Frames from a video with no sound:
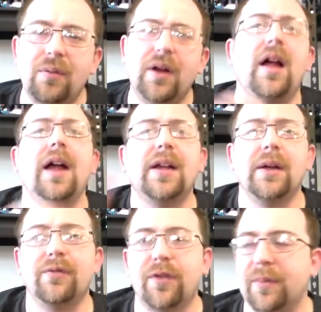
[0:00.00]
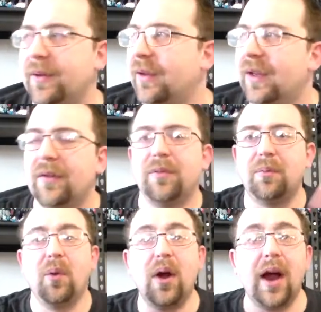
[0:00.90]
Well, I come from a,
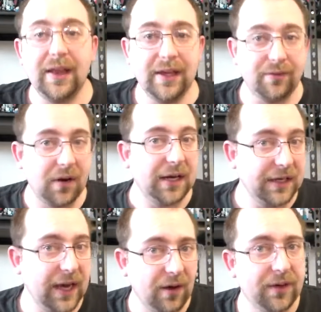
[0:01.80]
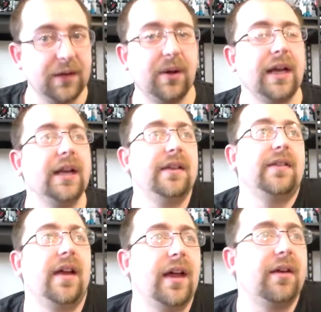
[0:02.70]
where I live right now, anyway,
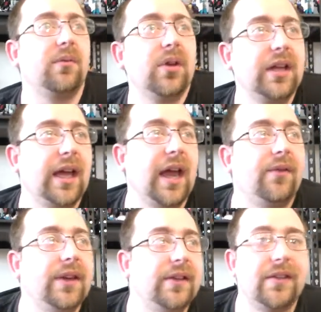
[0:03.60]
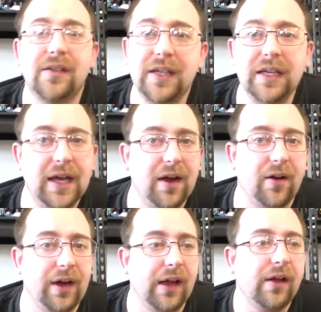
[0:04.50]
is a really heavy ski
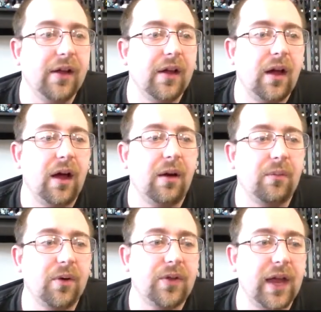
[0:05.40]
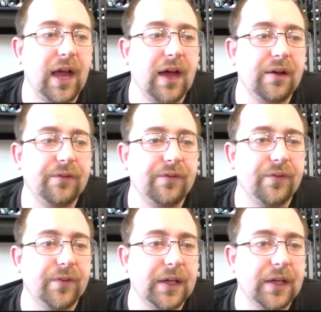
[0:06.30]
area um, where they have